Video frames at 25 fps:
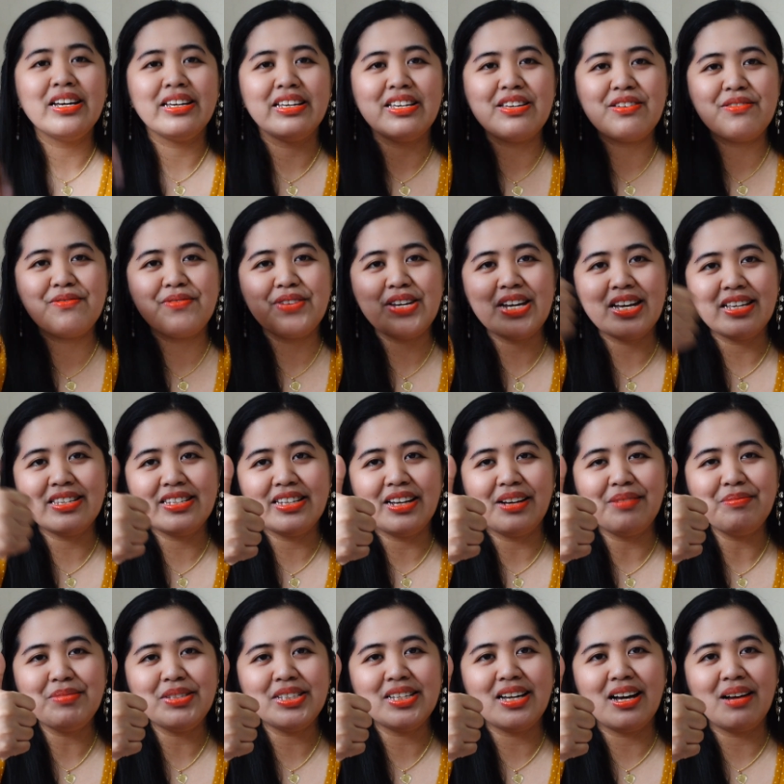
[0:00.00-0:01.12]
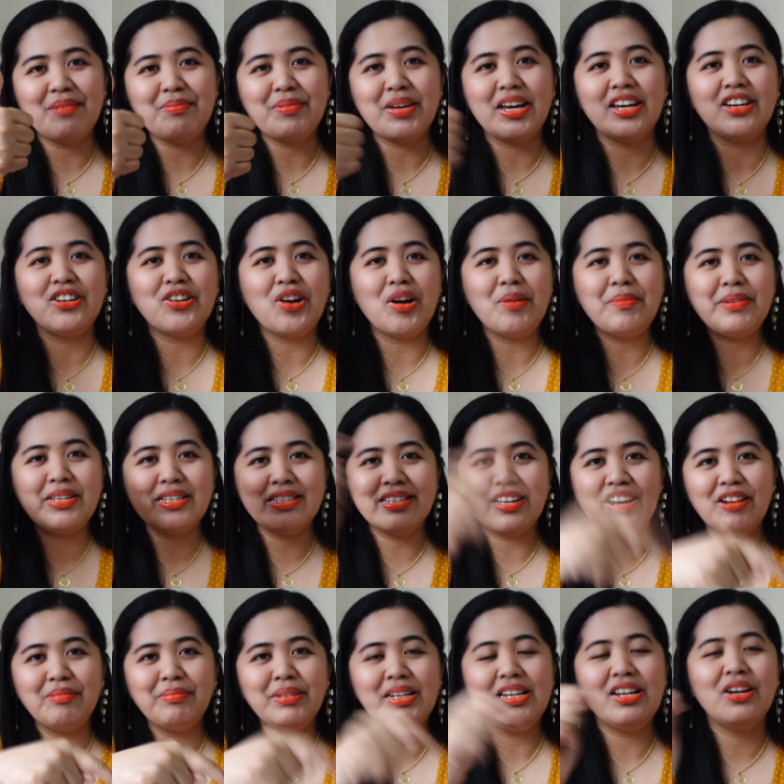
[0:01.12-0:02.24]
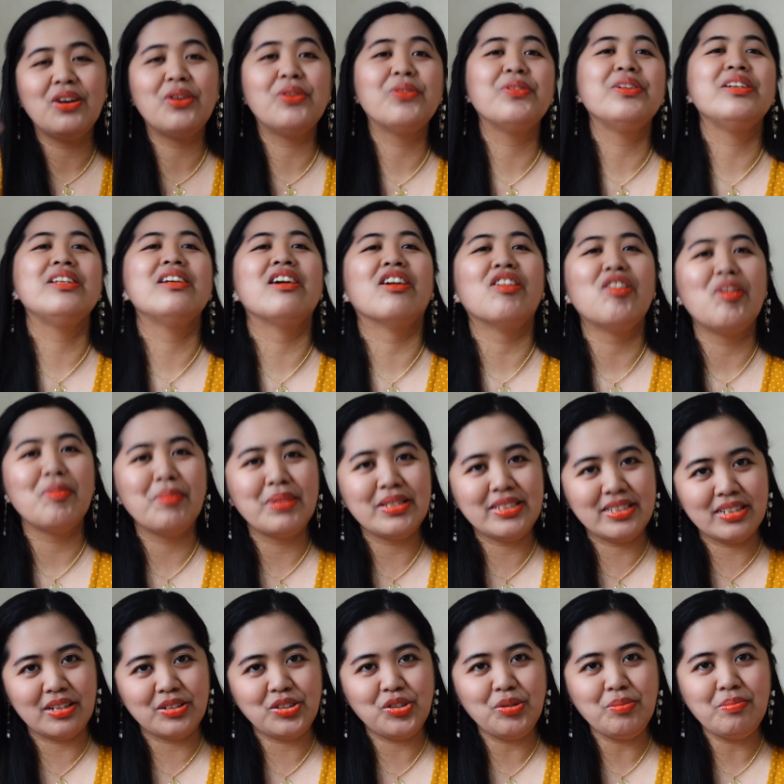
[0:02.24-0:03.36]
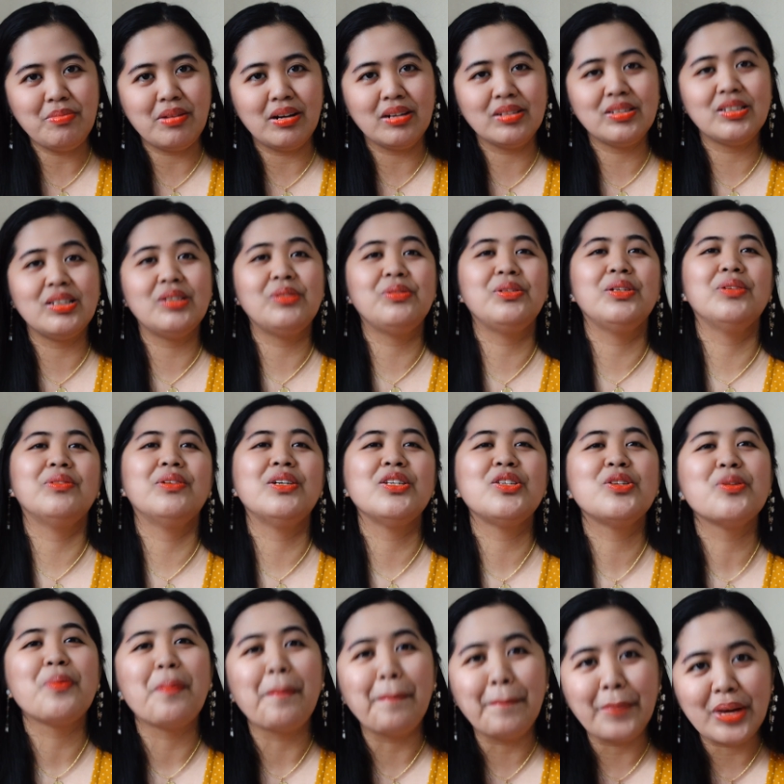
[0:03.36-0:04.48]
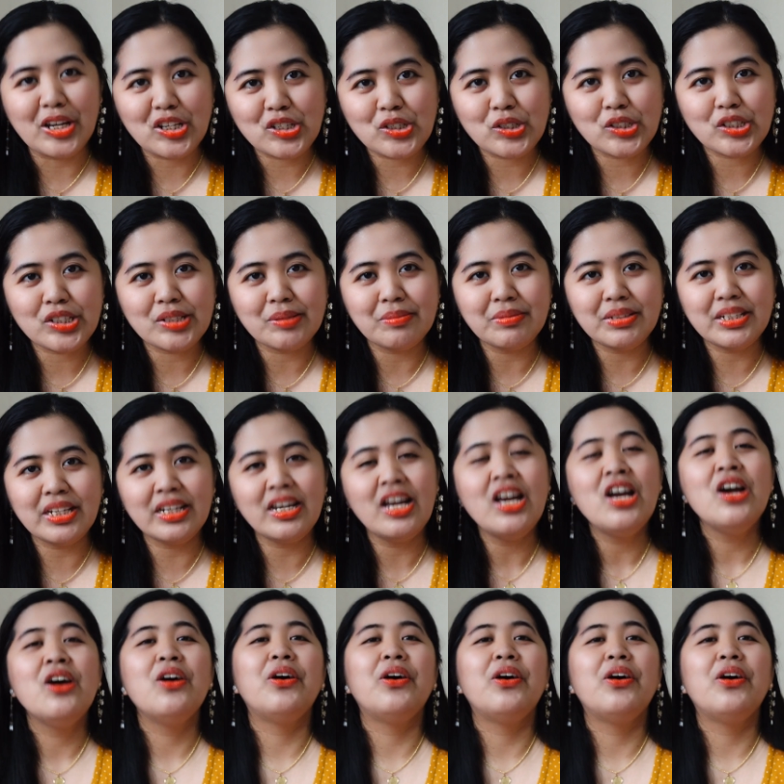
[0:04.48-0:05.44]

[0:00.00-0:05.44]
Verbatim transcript: give it a thumbs up and comment down below in the comment section box if you want to mention something